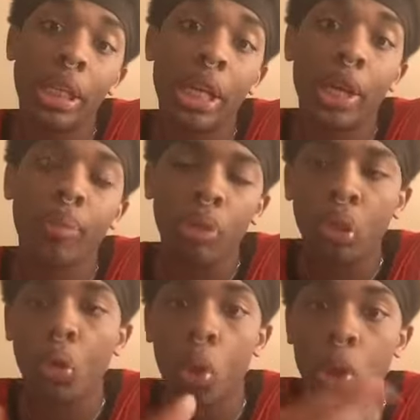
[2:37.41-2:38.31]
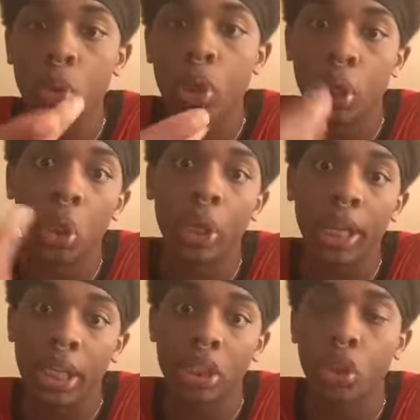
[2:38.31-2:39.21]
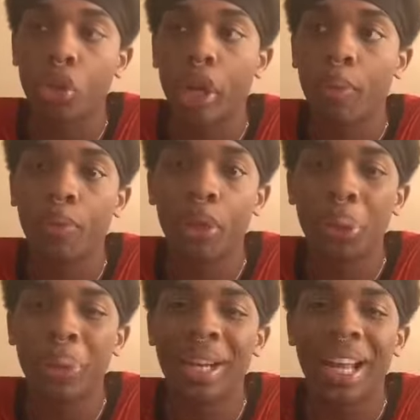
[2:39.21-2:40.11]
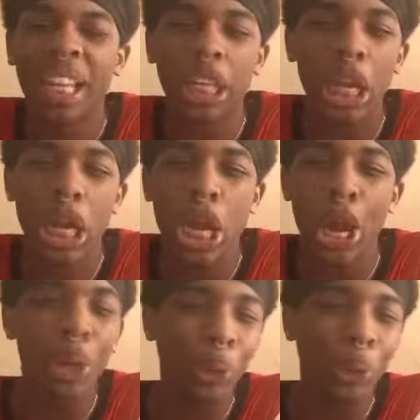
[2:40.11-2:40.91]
DM you on Twitter or Instagram for you to like, you know,